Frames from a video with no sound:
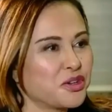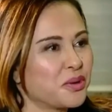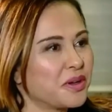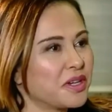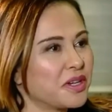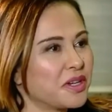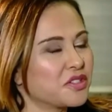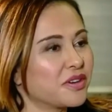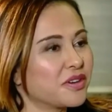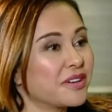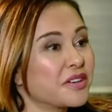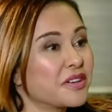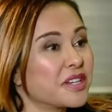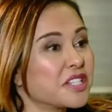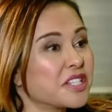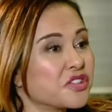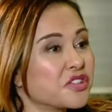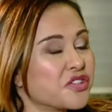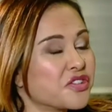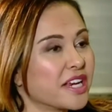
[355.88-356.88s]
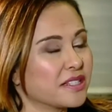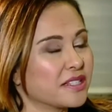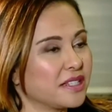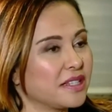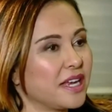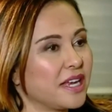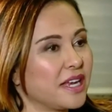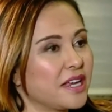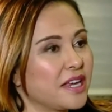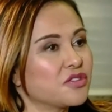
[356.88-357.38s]
know, Israel restrict
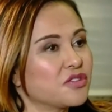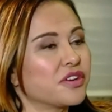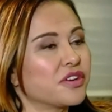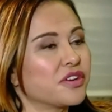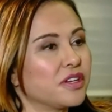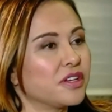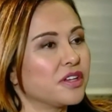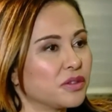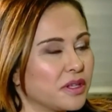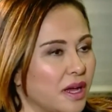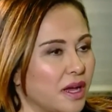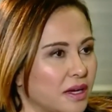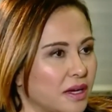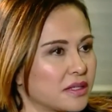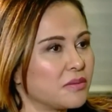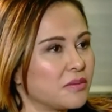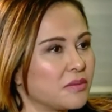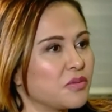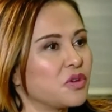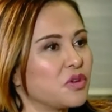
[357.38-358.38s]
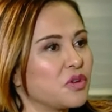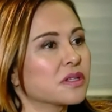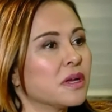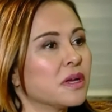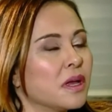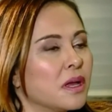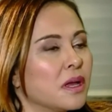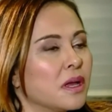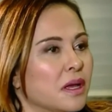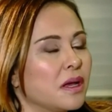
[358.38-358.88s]
the entry to the Aqsa Mosque
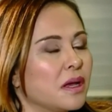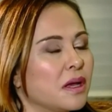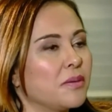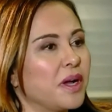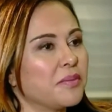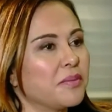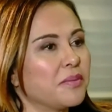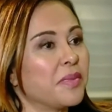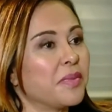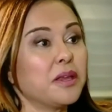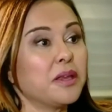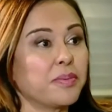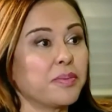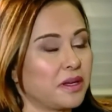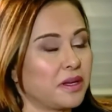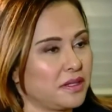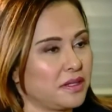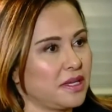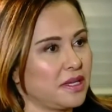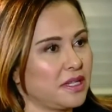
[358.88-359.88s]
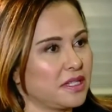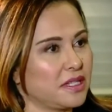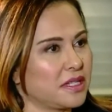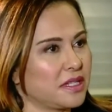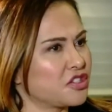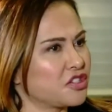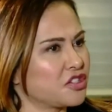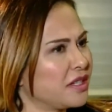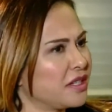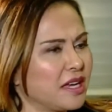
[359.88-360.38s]
by many Palestinians,
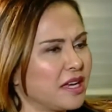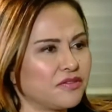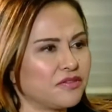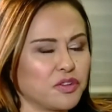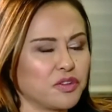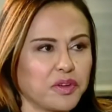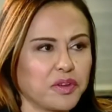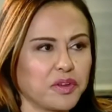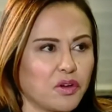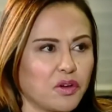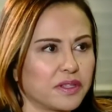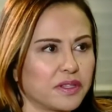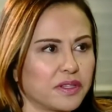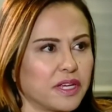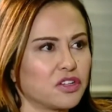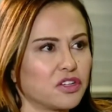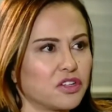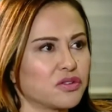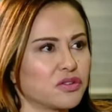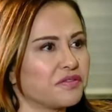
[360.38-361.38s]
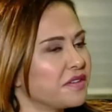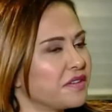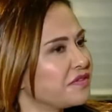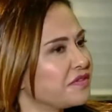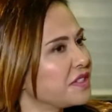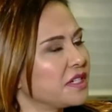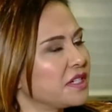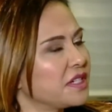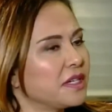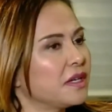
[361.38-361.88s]
actually. They have to be over the age of
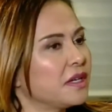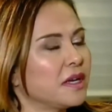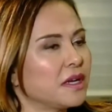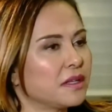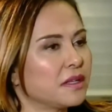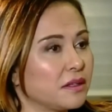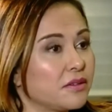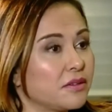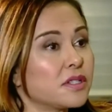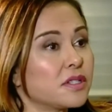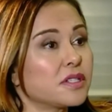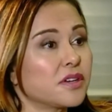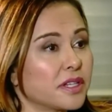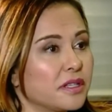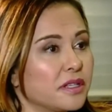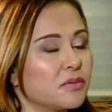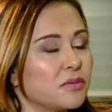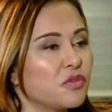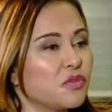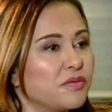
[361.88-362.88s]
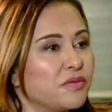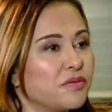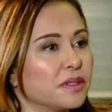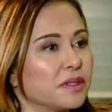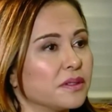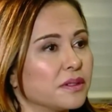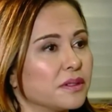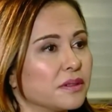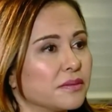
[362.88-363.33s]
50. They restrict their movement.